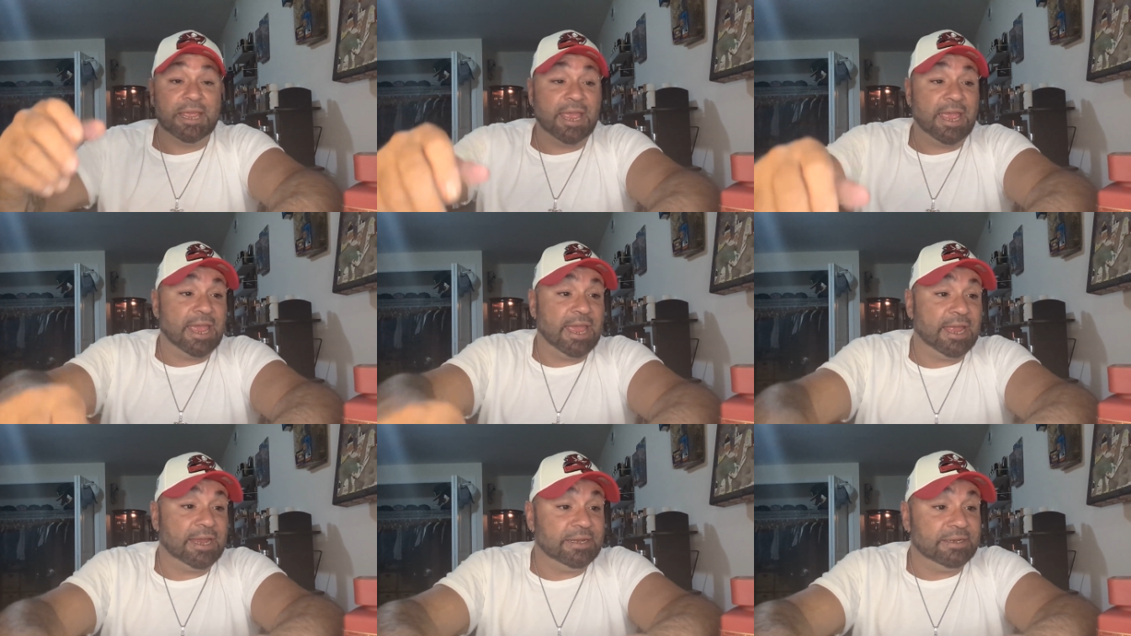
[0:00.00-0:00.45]

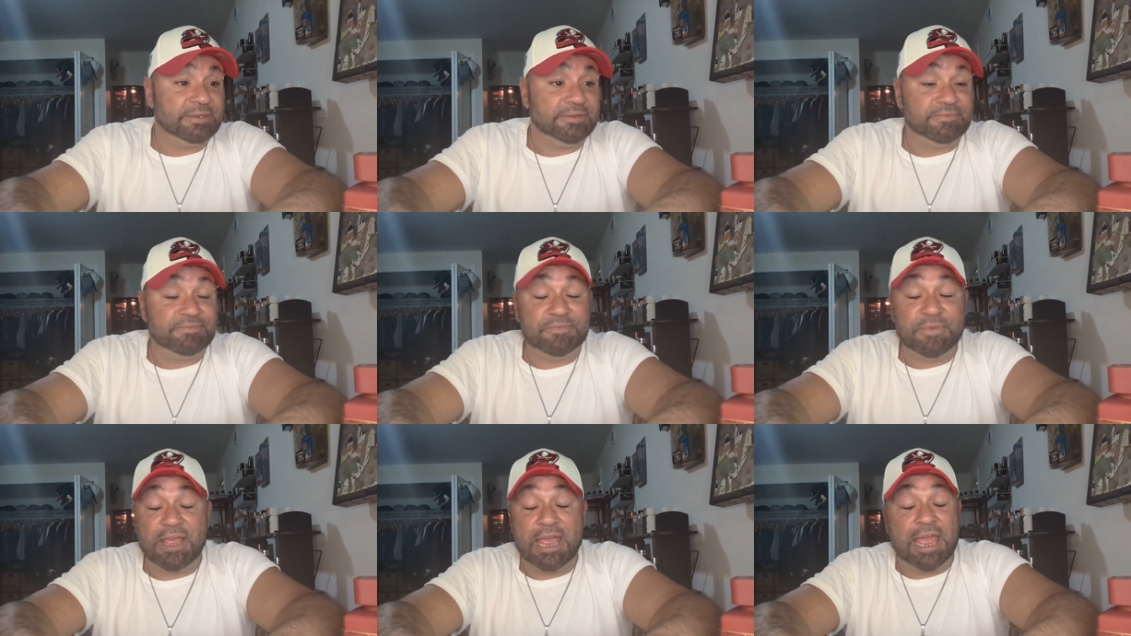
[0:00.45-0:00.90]
And
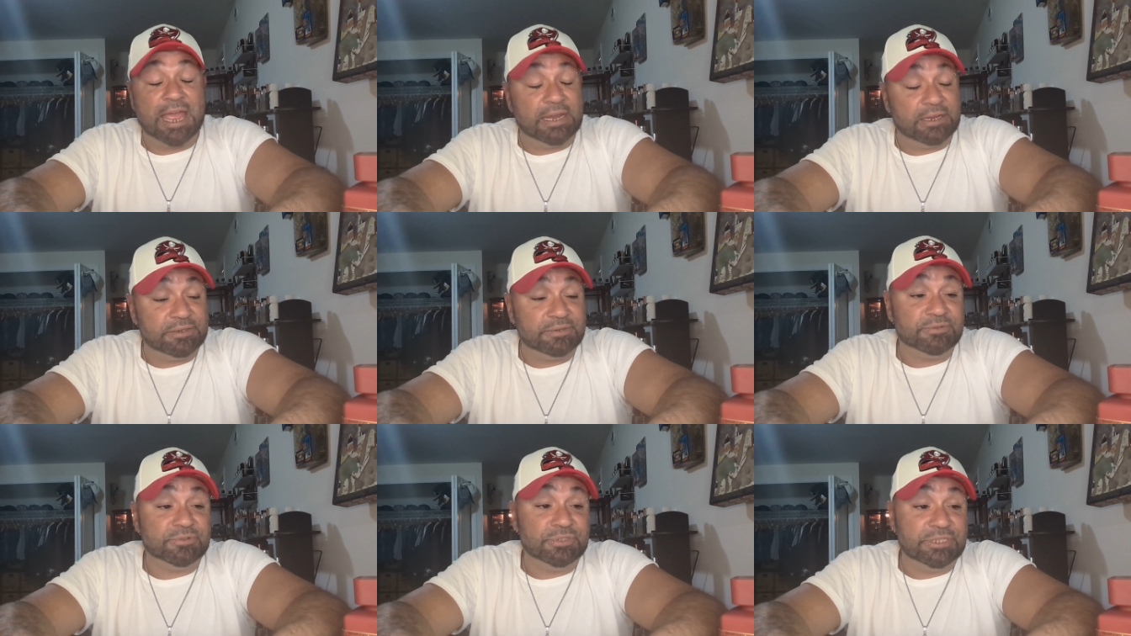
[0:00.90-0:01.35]

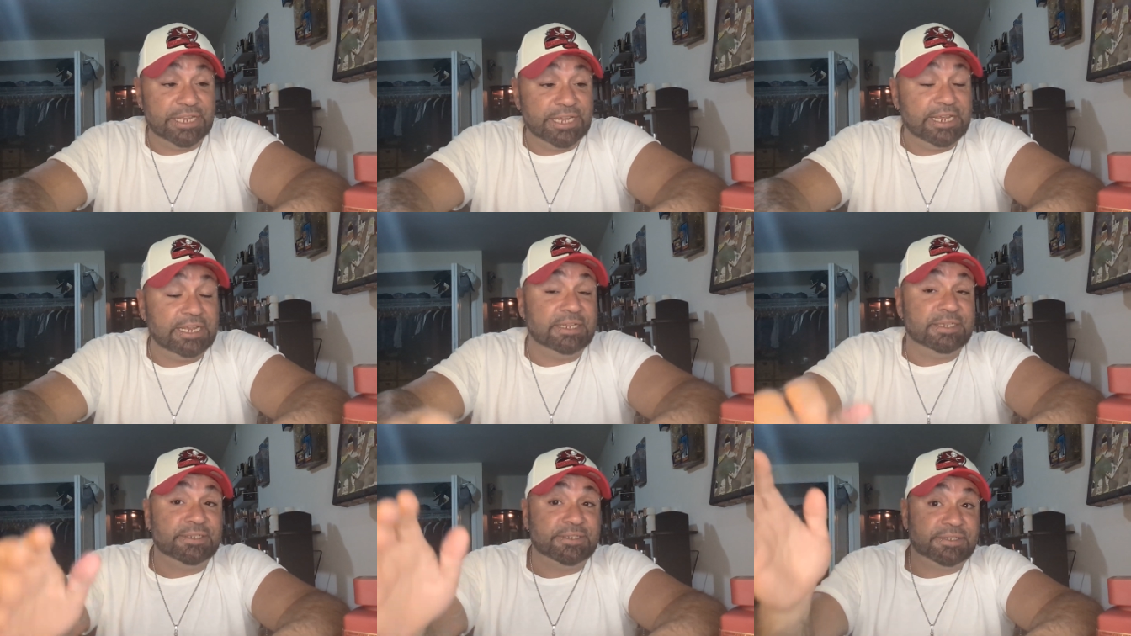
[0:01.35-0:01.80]
and
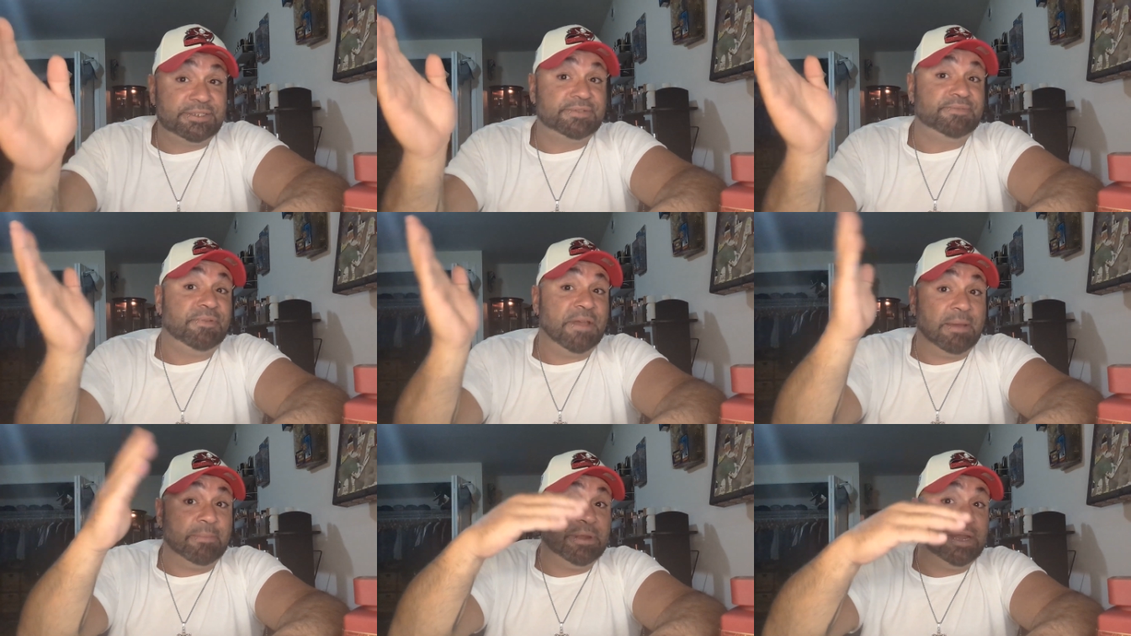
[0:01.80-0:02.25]
leads
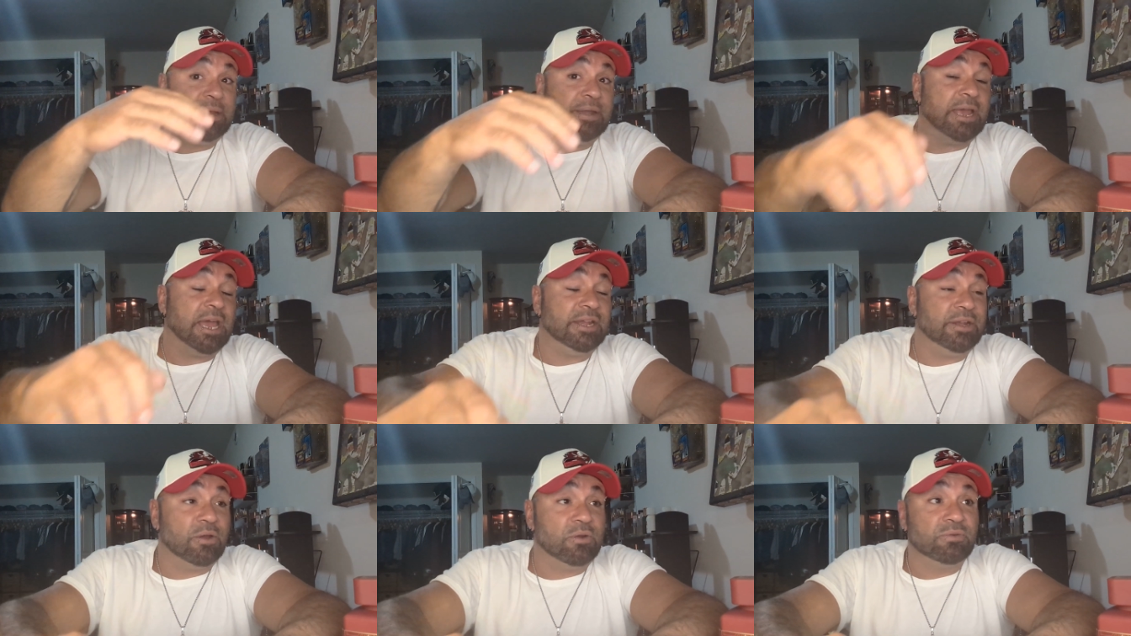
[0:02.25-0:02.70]

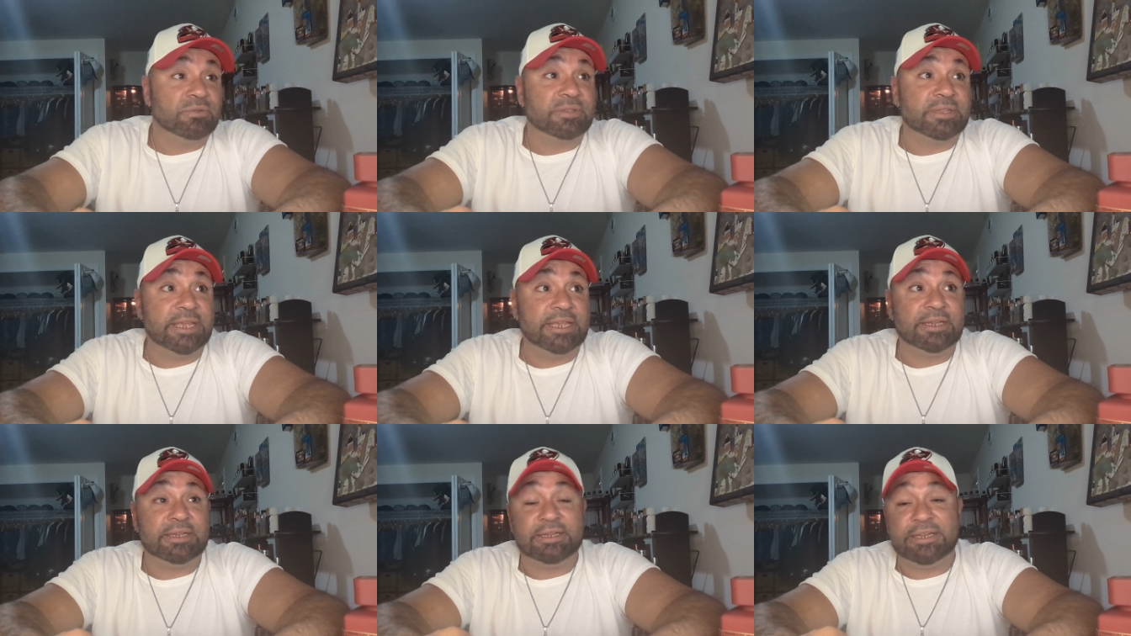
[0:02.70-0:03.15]
feminine. I don't
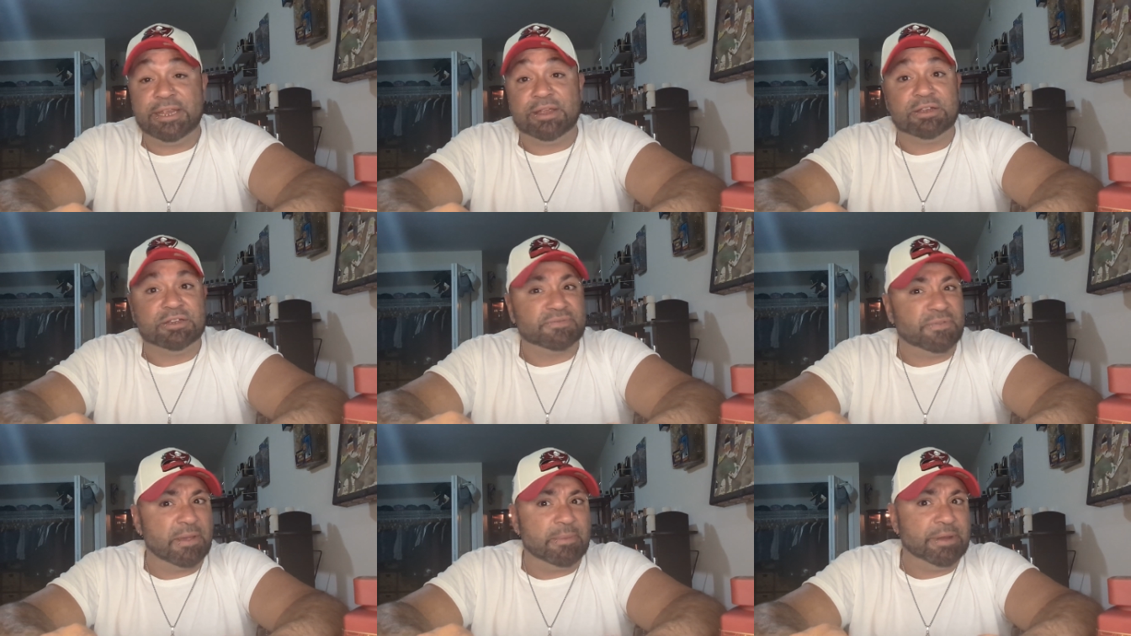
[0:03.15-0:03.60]
think
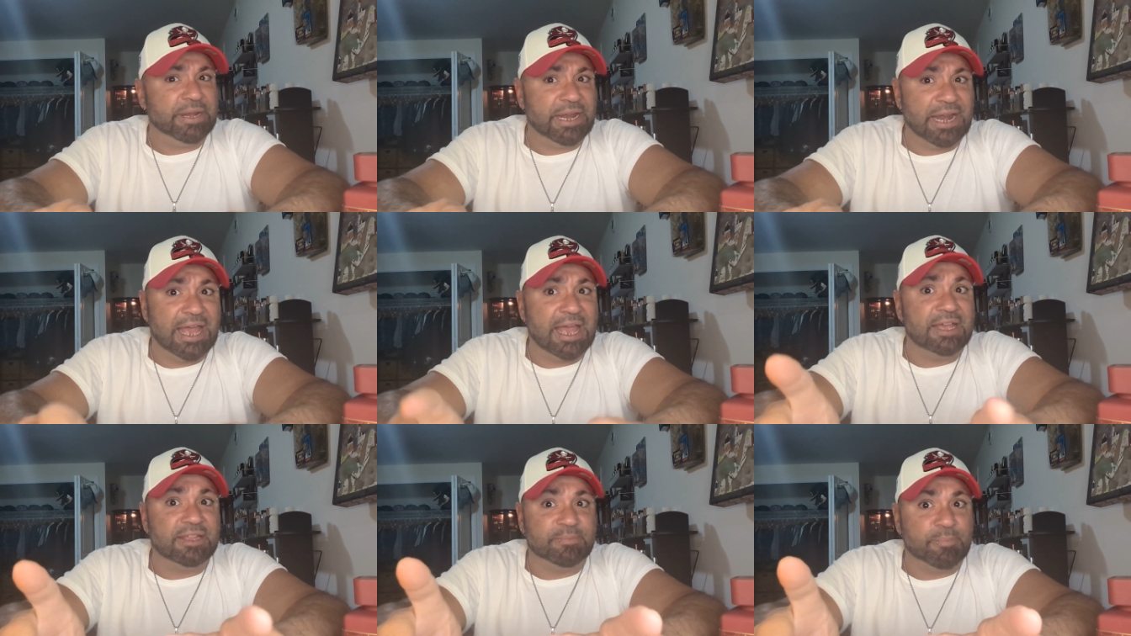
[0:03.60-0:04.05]
near as feminine
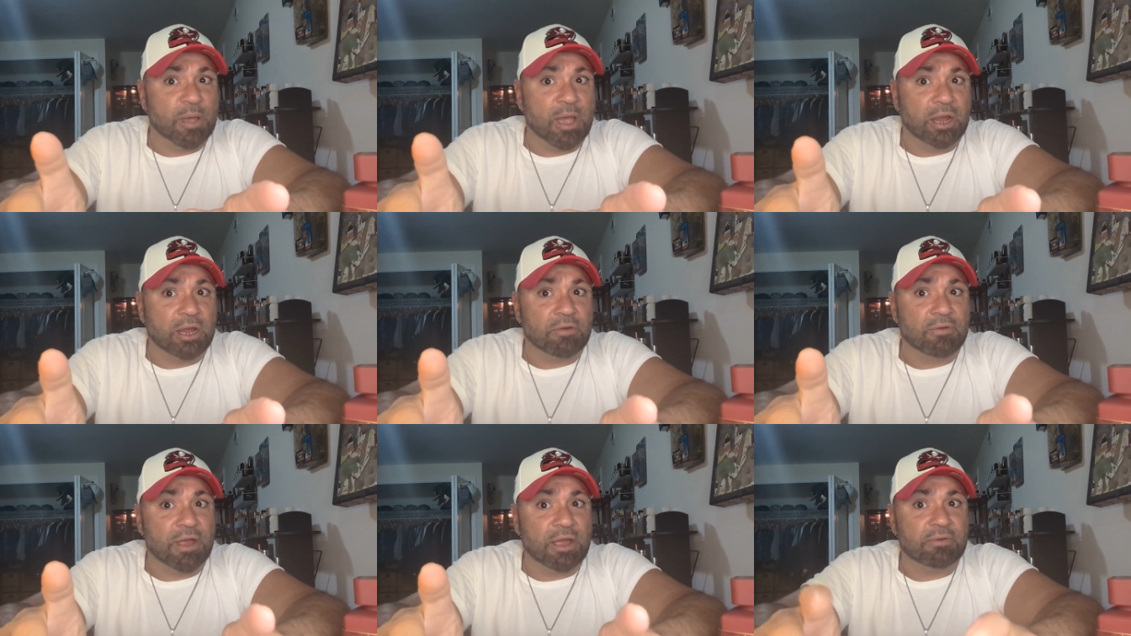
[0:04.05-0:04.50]
as
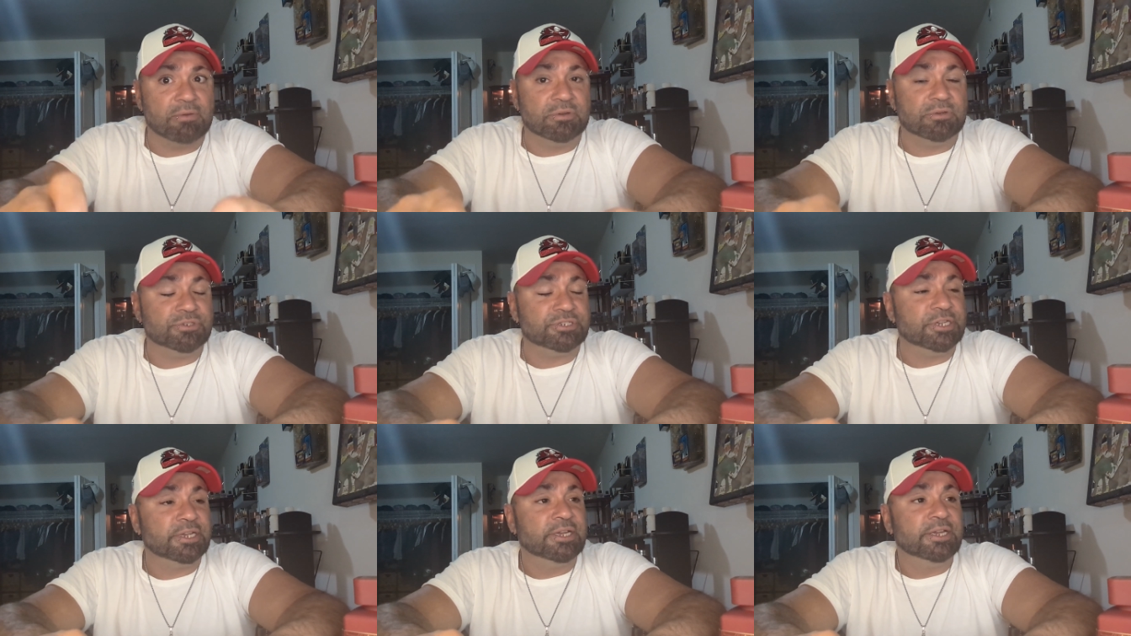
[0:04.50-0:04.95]
Baccarat
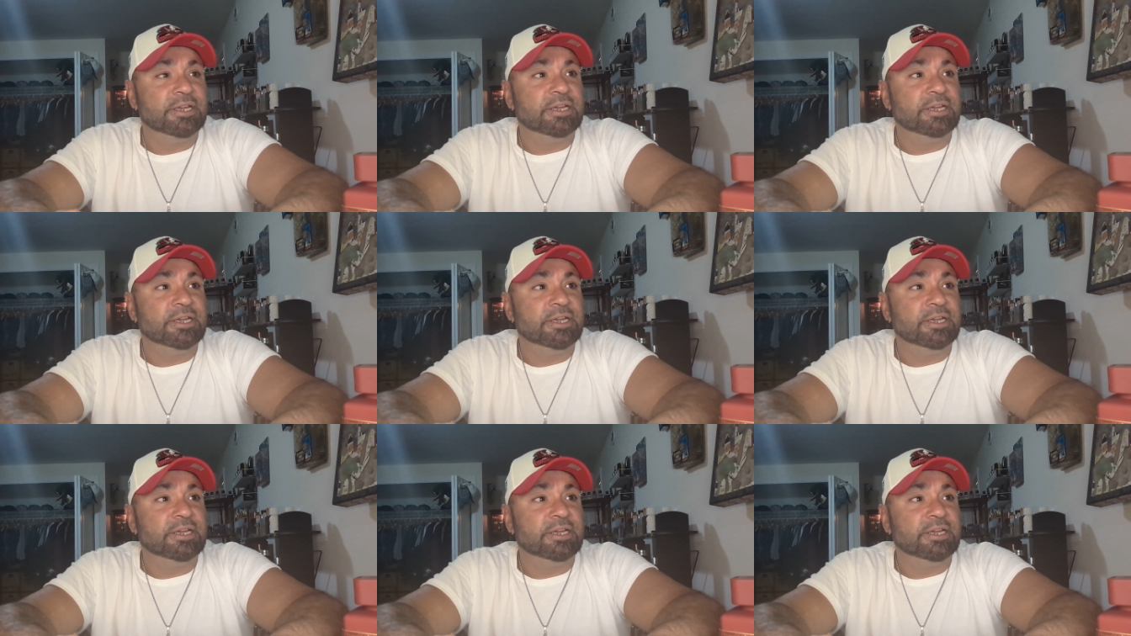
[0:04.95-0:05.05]
Rouge.